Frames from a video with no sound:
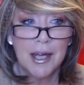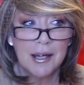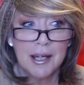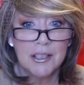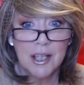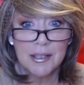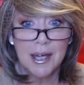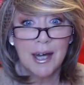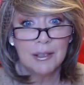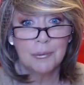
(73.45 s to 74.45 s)
and I saw their
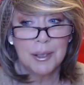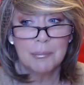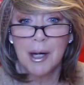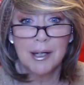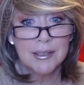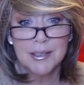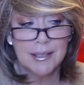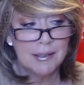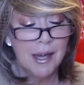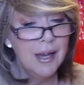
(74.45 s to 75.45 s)
Halloween box,
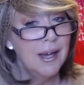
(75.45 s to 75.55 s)
and